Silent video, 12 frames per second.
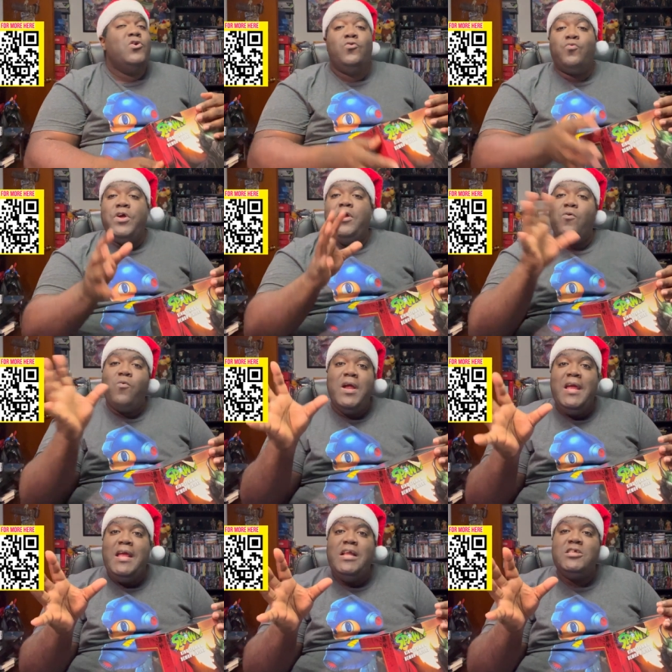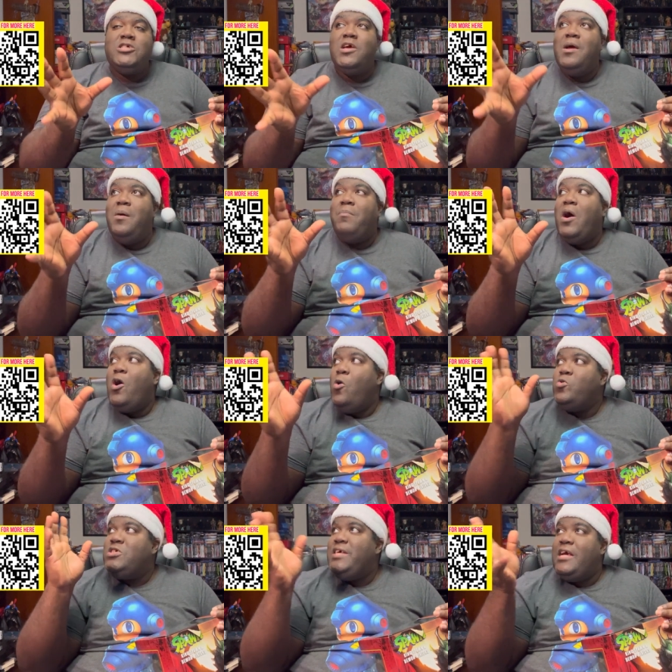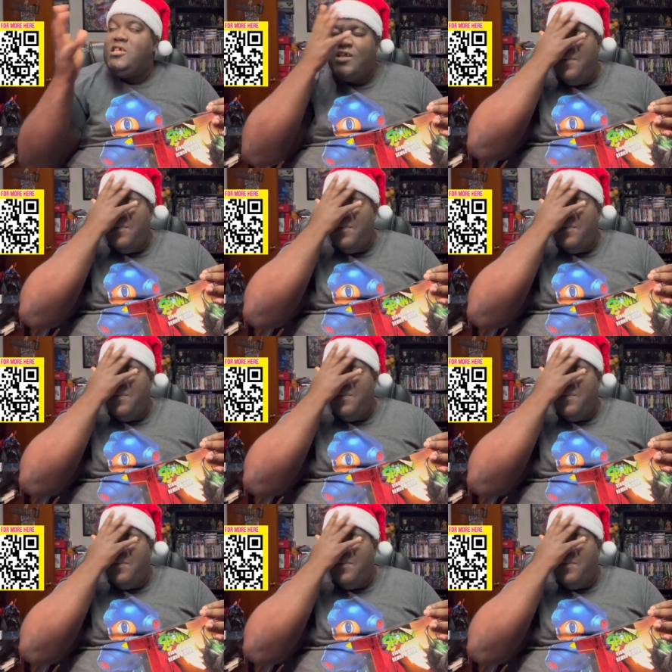rearrange my whole section